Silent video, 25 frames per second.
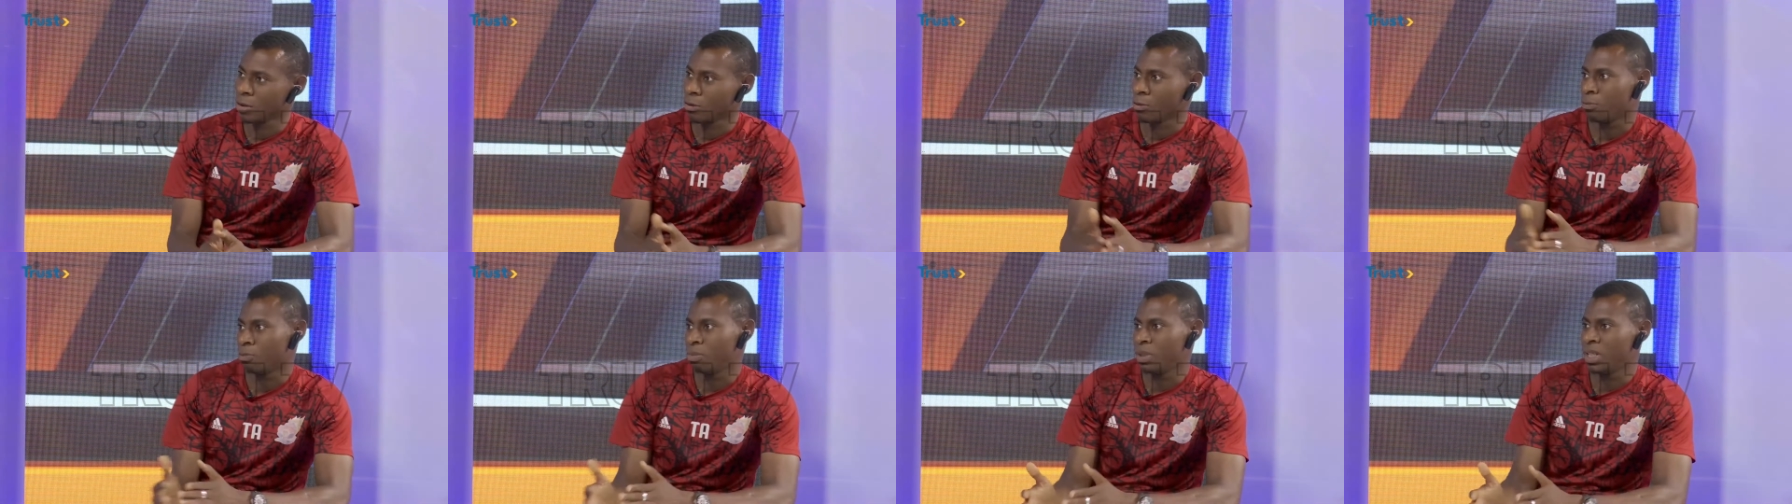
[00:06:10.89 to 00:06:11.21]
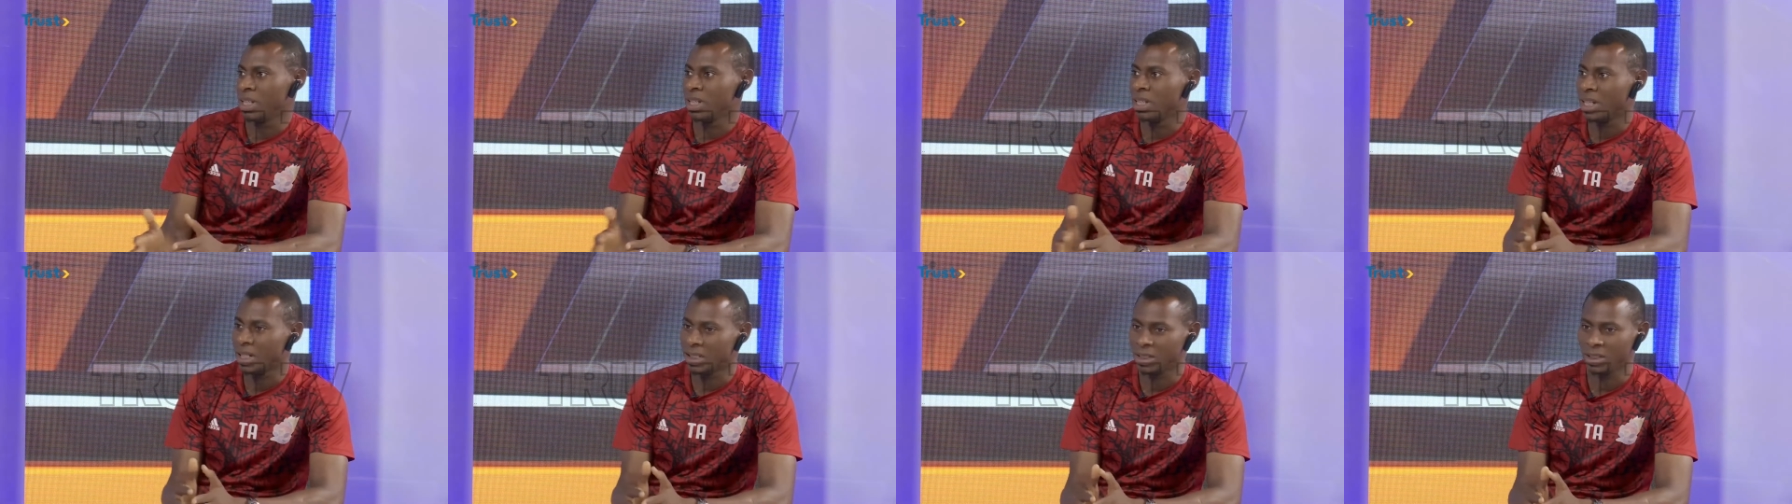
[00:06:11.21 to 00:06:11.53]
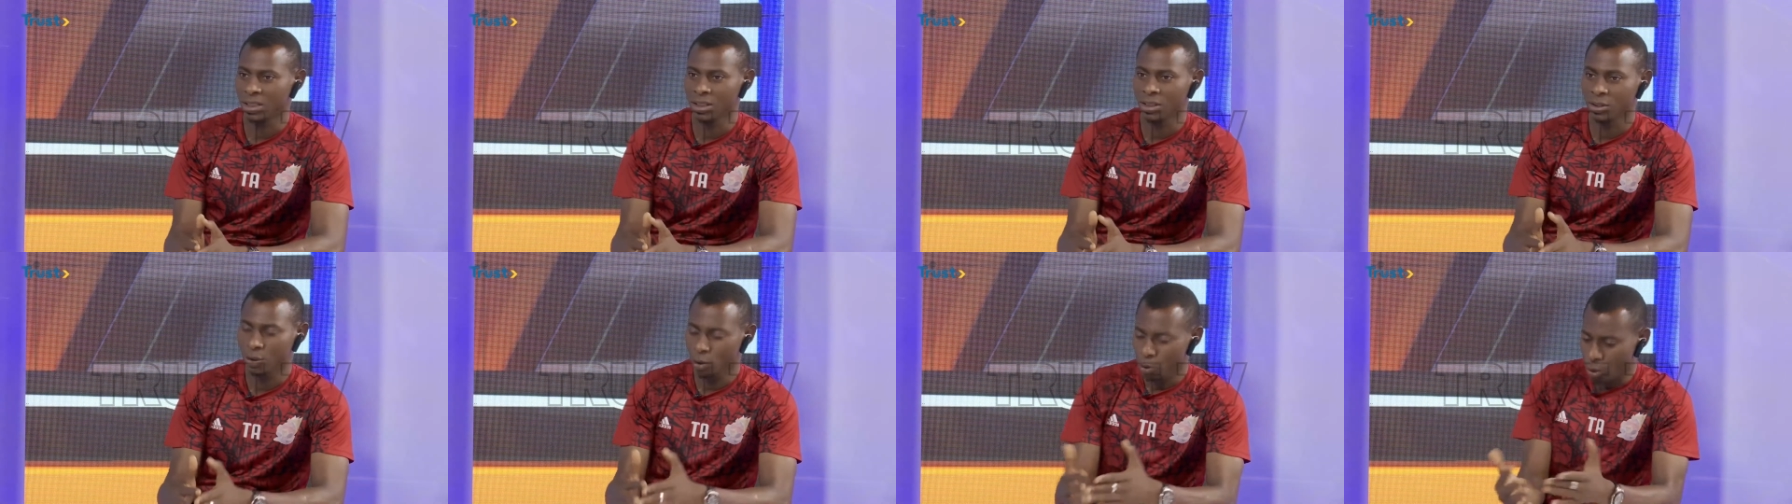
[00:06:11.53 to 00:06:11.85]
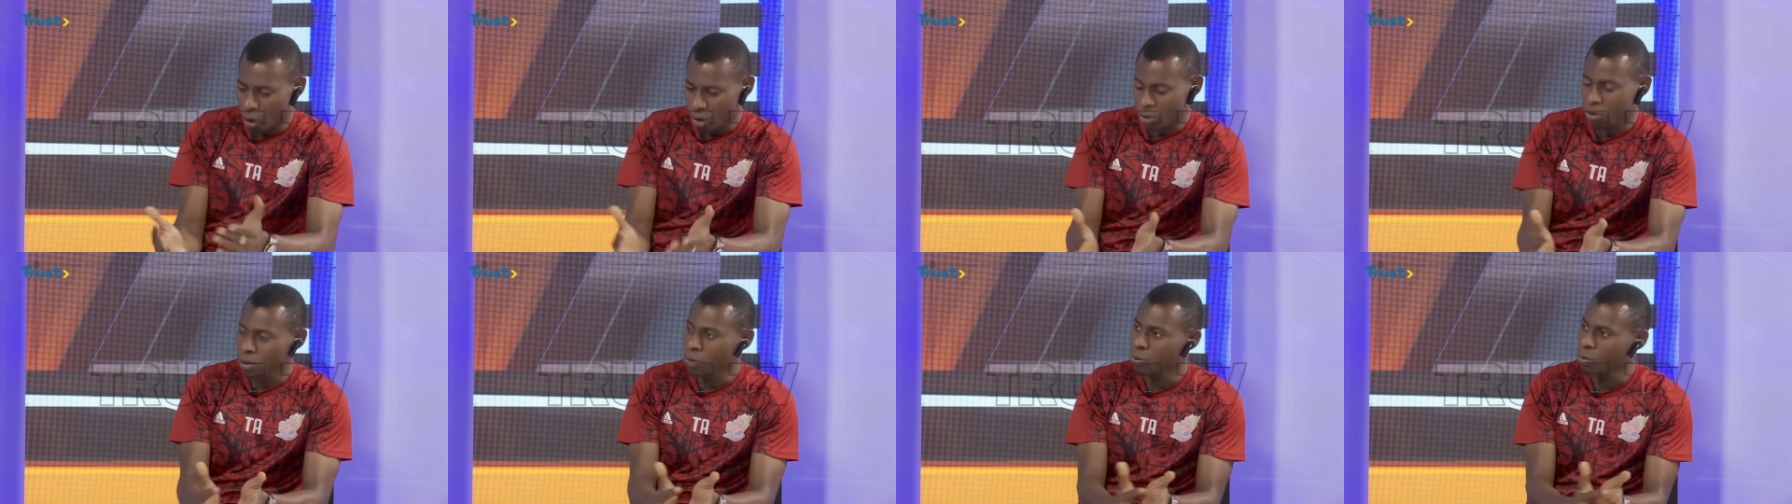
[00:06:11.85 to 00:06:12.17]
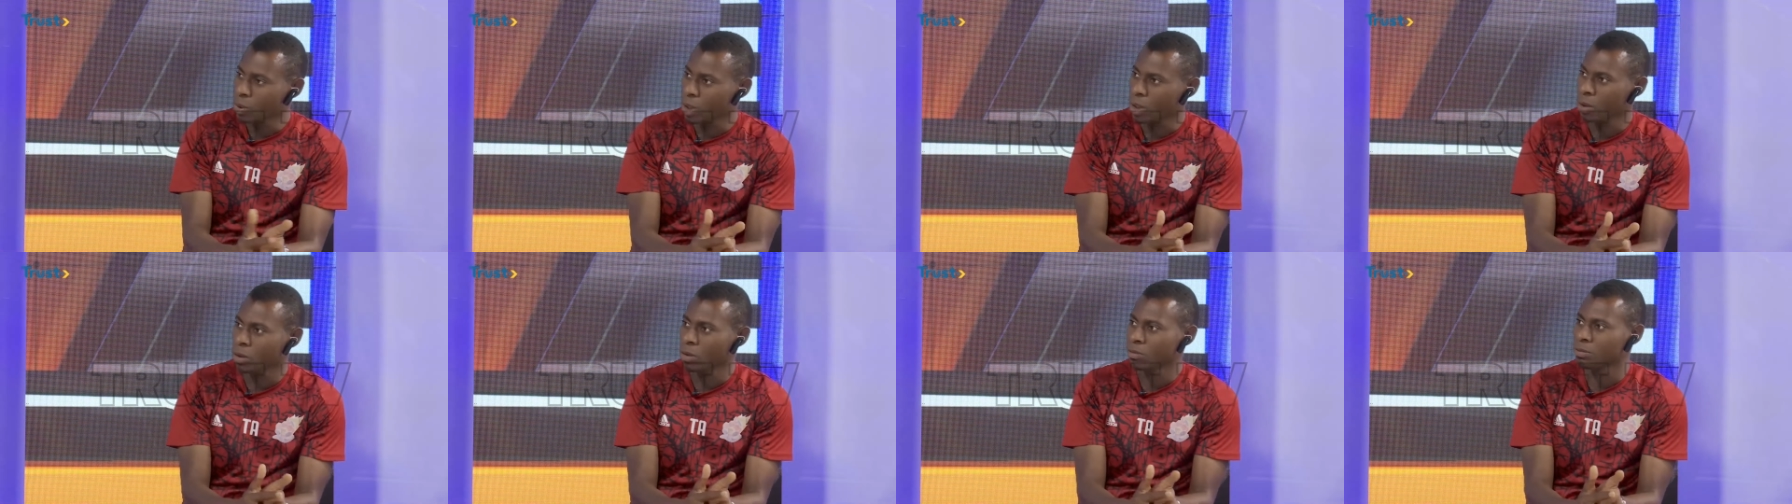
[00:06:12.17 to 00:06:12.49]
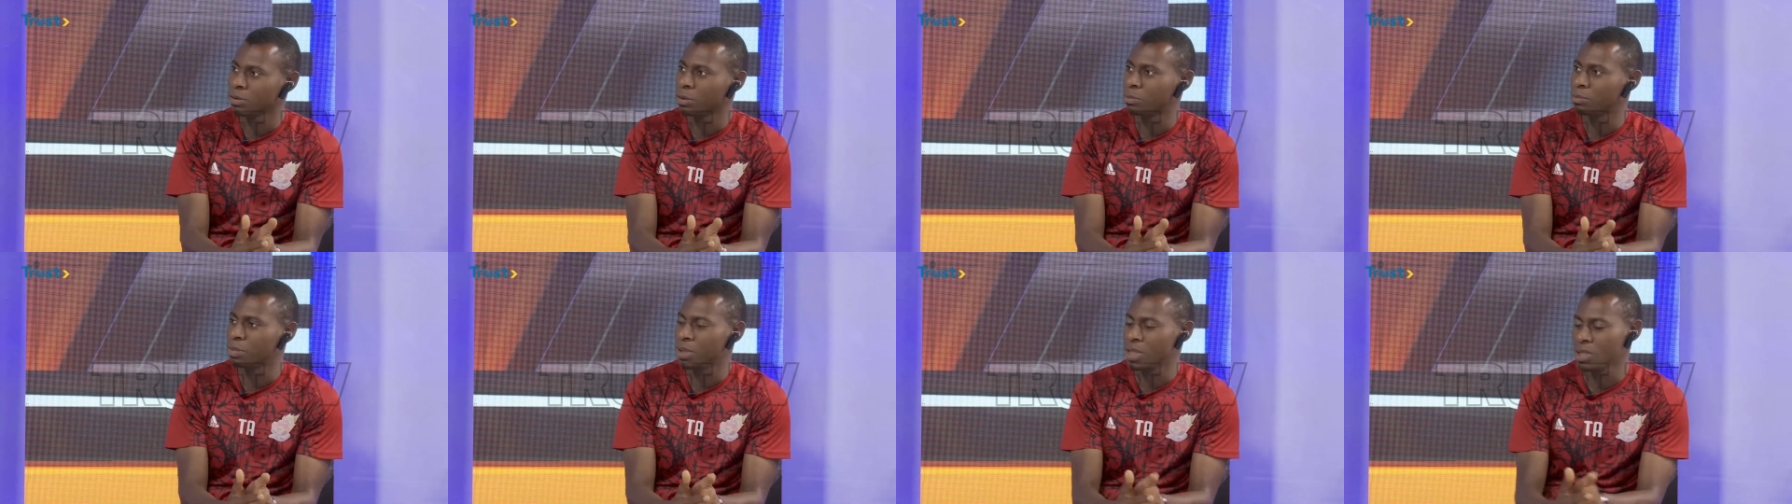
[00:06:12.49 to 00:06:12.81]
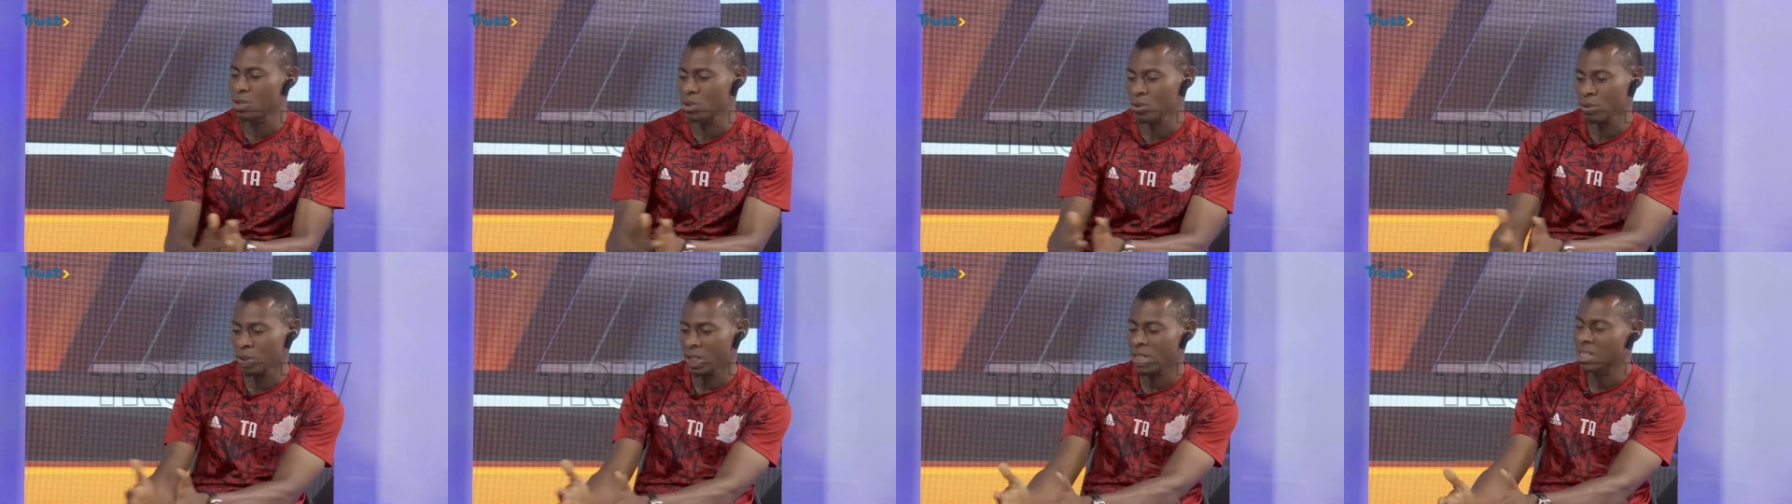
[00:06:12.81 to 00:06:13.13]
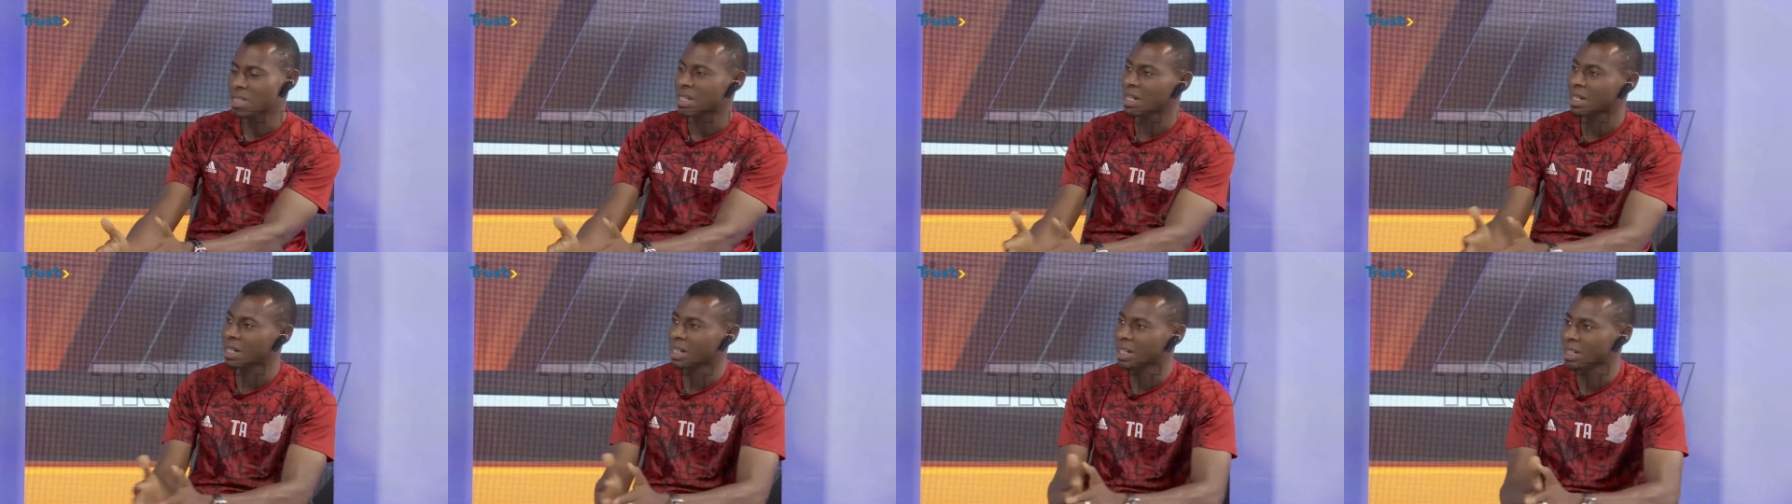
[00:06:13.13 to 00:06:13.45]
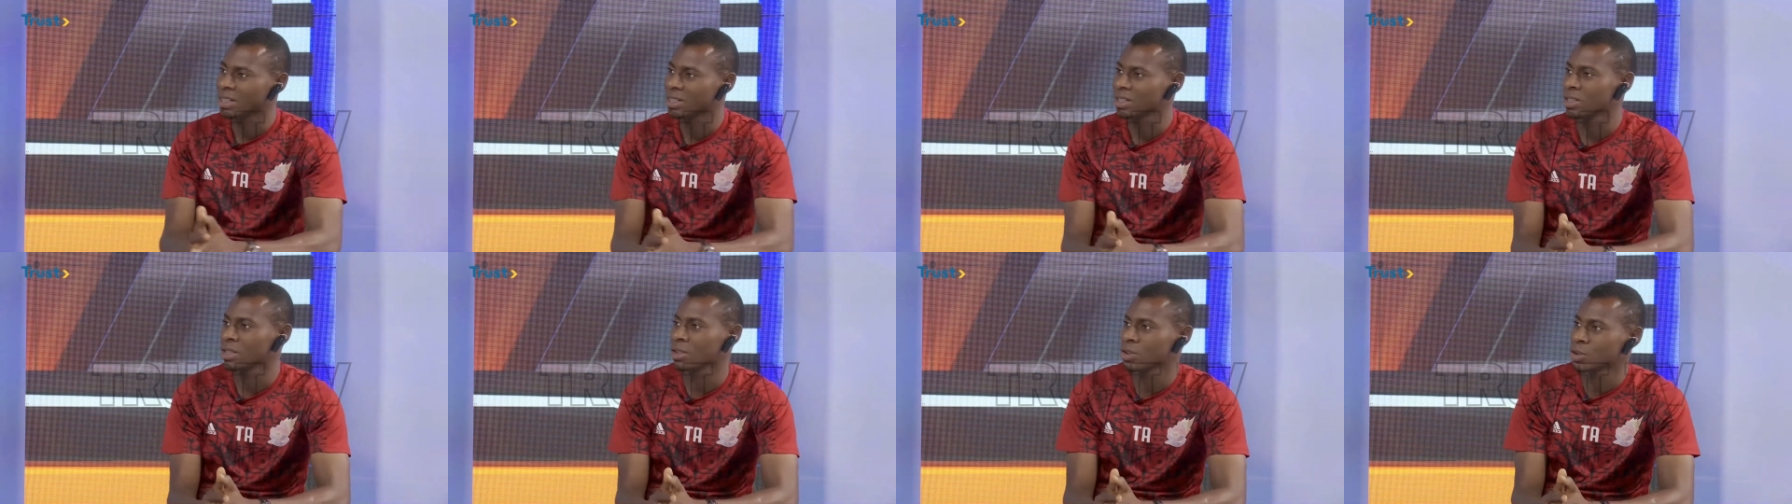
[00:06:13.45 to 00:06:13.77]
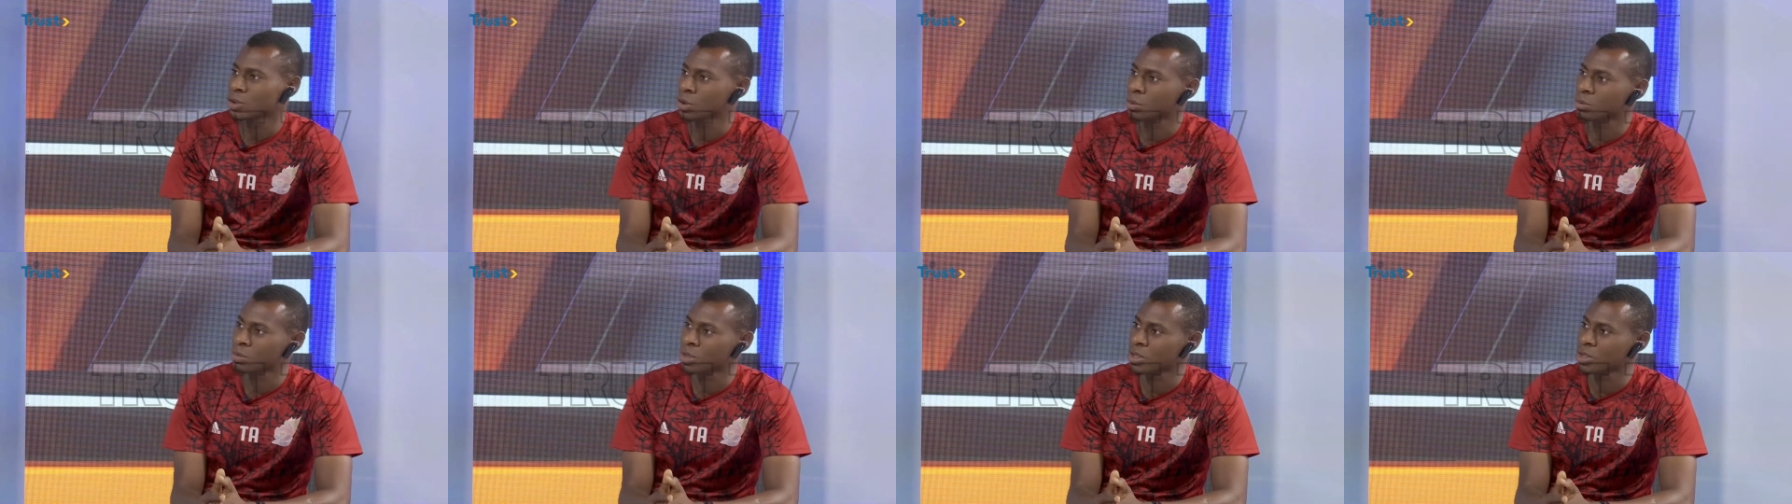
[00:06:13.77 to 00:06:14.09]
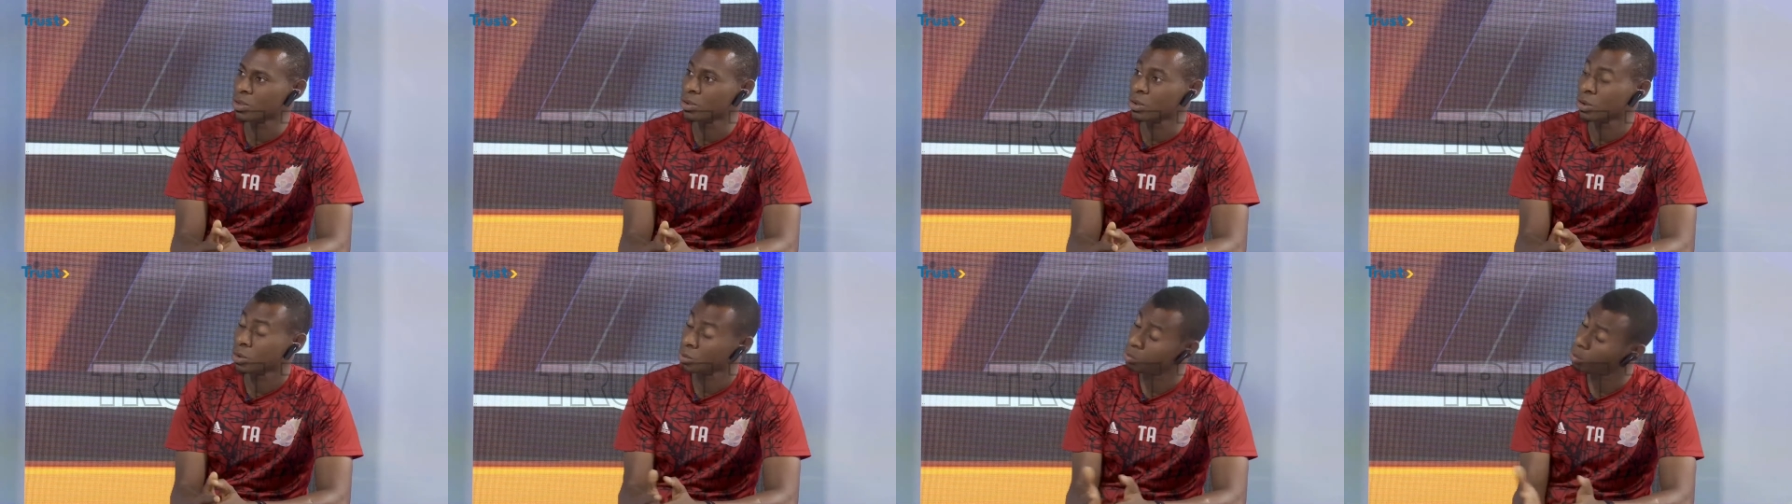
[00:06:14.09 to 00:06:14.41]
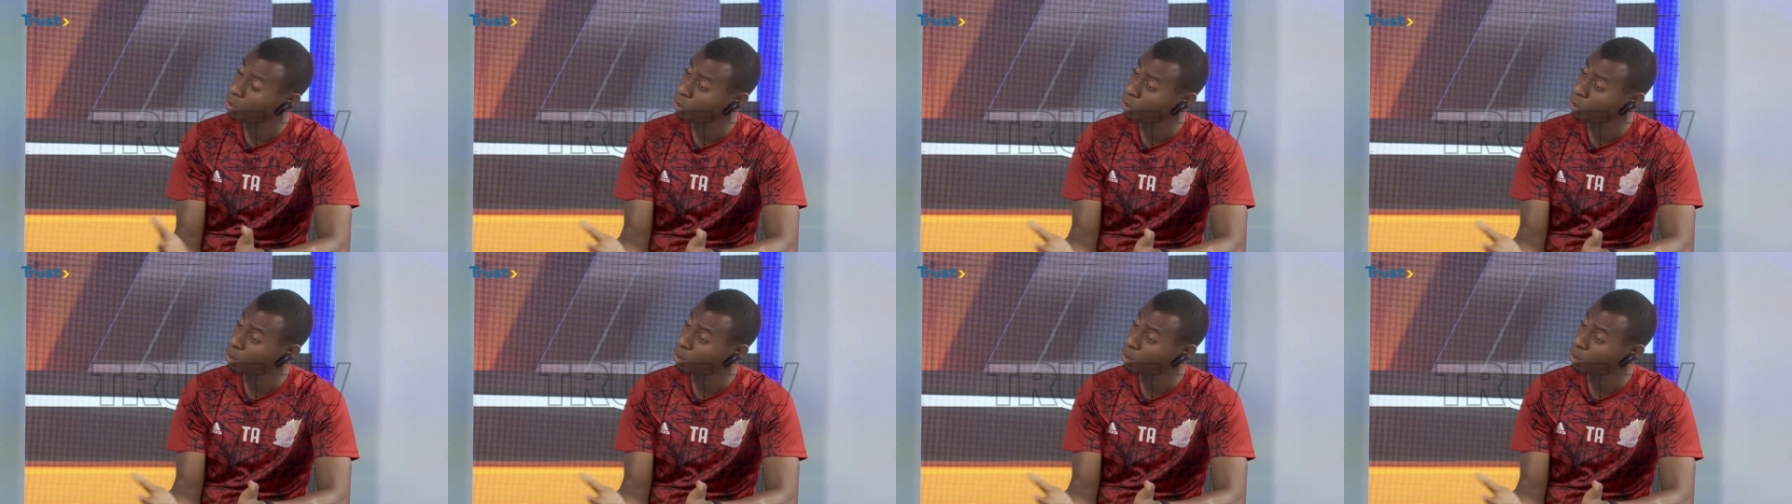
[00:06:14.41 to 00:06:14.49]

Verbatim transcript: of play. That is, you are doing well off the pitch, so let's get some results.